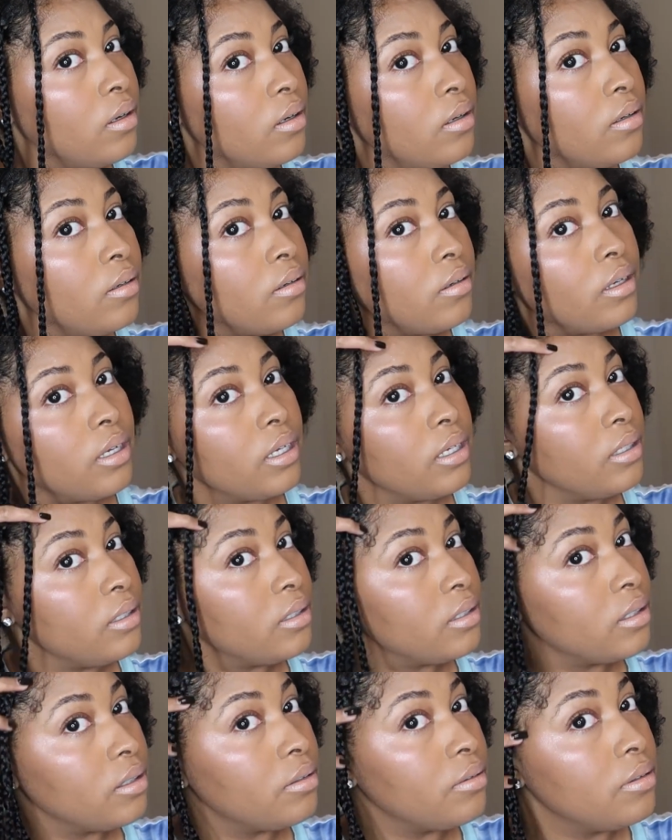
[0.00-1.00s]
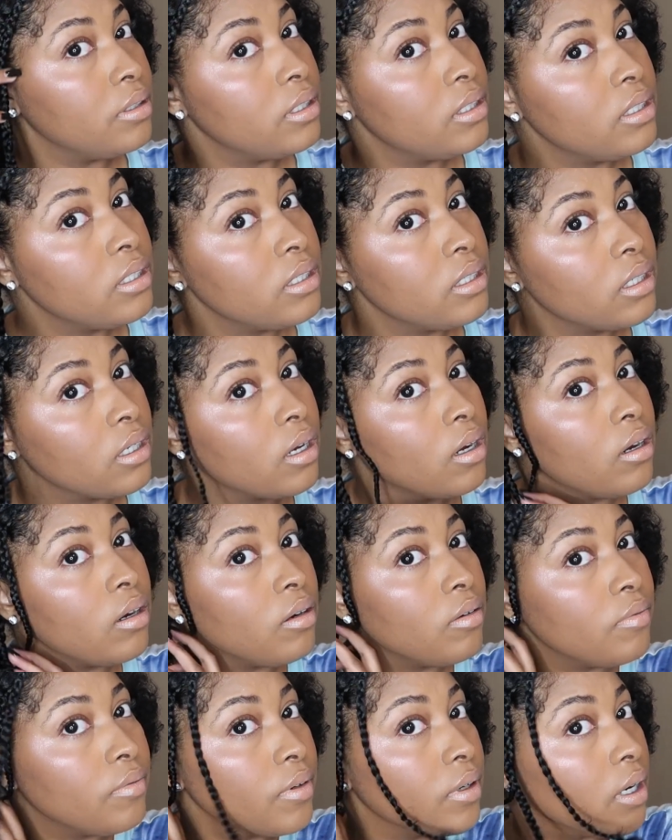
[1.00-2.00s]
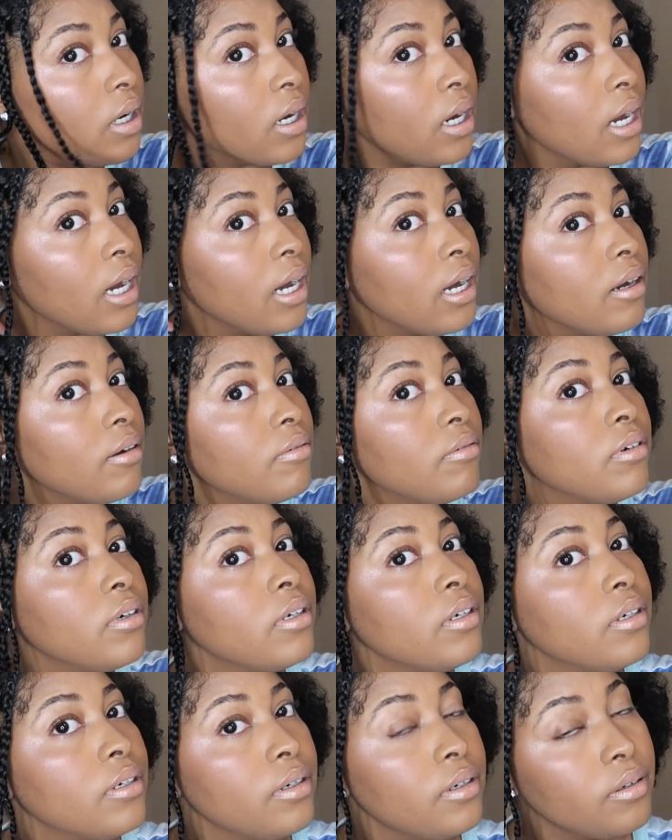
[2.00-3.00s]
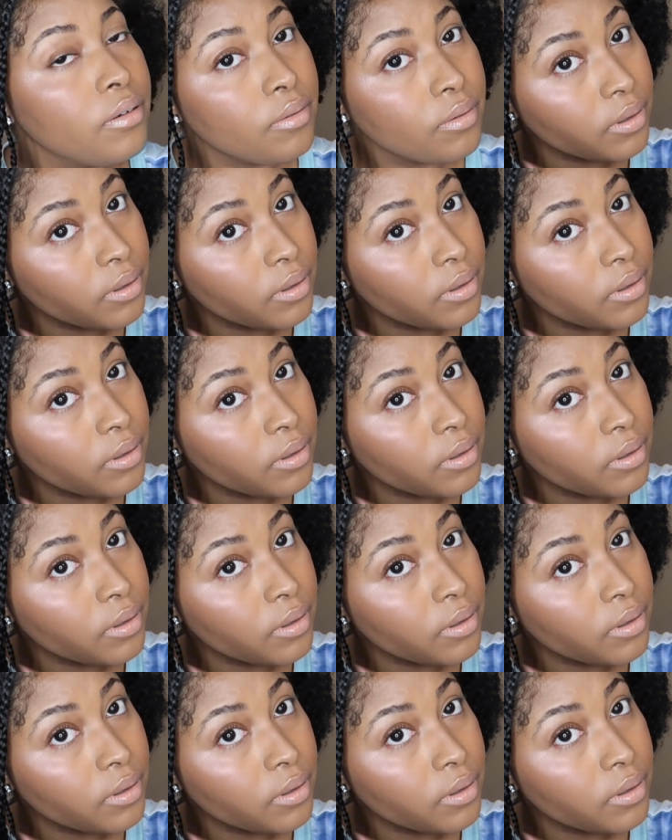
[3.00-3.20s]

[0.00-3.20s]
Okay, so it took over an hour,